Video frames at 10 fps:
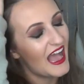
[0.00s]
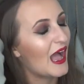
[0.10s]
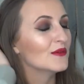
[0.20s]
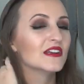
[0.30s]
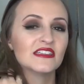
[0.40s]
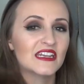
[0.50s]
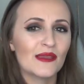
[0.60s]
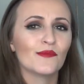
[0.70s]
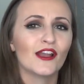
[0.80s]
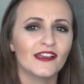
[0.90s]
I will get the
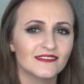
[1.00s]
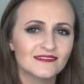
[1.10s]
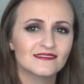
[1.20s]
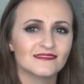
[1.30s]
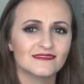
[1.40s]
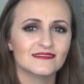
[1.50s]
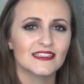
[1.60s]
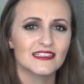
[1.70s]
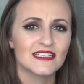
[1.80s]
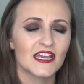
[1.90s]
name right
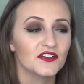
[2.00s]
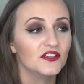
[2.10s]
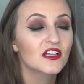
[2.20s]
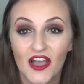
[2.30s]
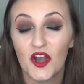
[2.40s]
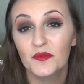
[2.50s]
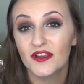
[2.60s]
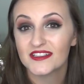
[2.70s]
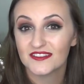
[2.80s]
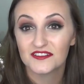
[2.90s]
in the title. I hope
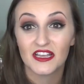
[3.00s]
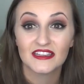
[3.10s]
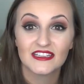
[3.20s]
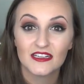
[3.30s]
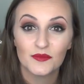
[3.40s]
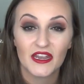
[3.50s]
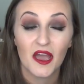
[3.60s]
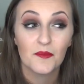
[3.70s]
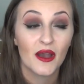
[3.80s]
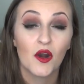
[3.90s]
you guys learned a little bit
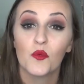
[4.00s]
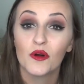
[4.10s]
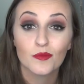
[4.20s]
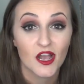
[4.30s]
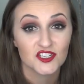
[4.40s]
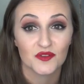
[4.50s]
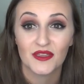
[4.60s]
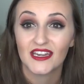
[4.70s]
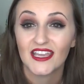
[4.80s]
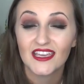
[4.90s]
about what project
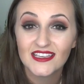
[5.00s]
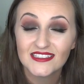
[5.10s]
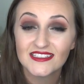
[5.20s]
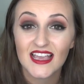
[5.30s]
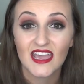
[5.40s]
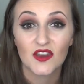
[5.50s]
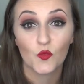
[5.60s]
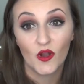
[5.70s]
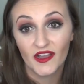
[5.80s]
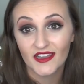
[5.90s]
panning is and
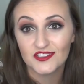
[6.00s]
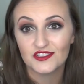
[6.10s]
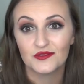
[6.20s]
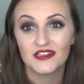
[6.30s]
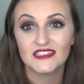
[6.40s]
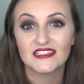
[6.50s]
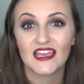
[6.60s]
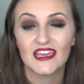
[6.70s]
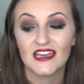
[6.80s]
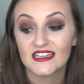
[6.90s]
why I do it,
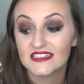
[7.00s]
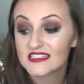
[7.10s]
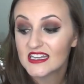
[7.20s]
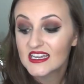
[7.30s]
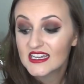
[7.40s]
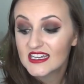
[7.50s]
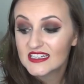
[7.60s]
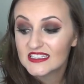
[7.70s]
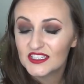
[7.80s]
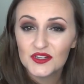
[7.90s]
and
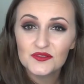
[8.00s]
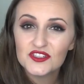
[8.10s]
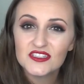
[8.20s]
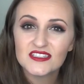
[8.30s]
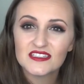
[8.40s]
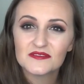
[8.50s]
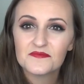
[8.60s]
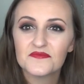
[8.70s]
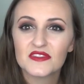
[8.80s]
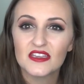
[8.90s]
you know, just
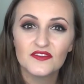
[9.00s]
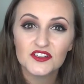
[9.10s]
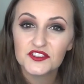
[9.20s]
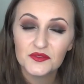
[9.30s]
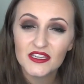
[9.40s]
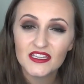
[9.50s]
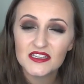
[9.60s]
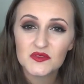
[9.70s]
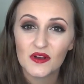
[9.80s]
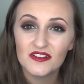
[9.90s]
if you're doing it
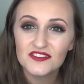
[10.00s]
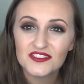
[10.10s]
as well,